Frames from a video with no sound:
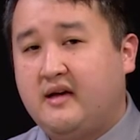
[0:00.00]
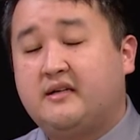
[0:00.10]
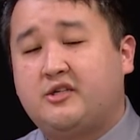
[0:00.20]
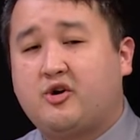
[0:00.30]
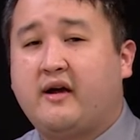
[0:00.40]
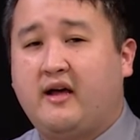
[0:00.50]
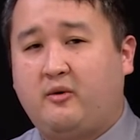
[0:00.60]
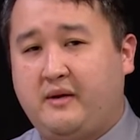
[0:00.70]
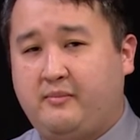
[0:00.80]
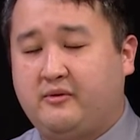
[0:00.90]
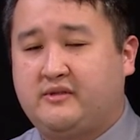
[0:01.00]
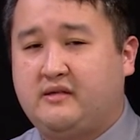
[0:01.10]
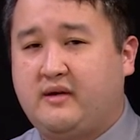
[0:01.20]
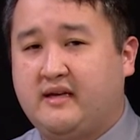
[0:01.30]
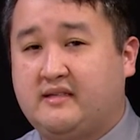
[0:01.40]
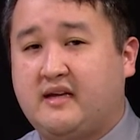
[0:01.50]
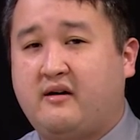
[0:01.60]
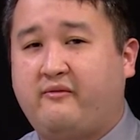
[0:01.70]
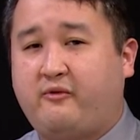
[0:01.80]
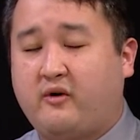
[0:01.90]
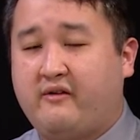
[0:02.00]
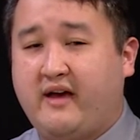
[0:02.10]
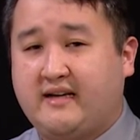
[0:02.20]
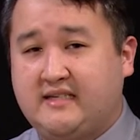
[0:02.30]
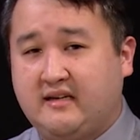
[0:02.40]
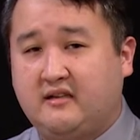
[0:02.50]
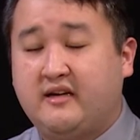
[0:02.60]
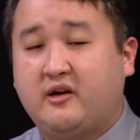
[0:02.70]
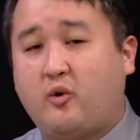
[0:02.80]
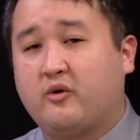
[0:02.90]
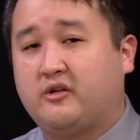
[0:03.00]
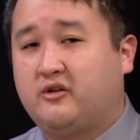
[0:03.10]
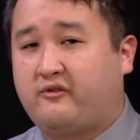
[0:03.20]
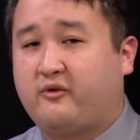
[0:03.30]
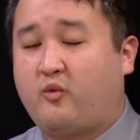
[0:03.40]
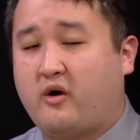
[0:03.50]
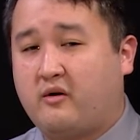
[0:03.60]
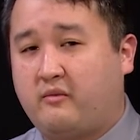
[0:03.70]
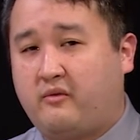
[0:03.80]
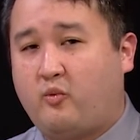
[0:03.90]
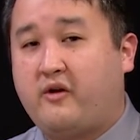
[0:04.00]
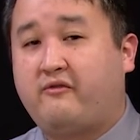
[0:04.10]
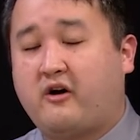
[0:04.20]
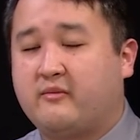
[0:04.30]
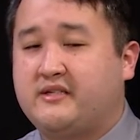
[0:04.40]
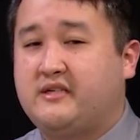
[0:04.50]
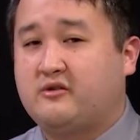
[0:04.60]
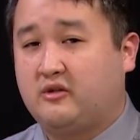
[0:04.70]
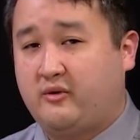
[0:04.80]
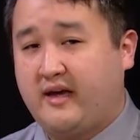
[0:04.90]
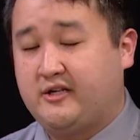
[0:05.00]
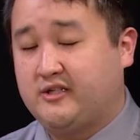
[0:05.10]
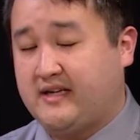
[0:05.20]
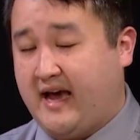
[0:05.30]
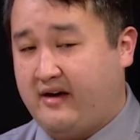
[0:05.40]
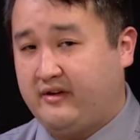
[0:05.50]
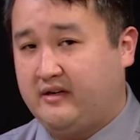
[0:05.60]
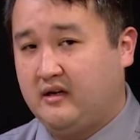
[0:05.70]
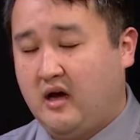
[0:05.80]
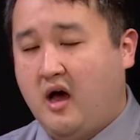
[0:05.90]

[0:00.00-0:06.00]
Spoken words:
to try and help people to get set up for a vaccine clinic or to look for what pharmacies or locations have it.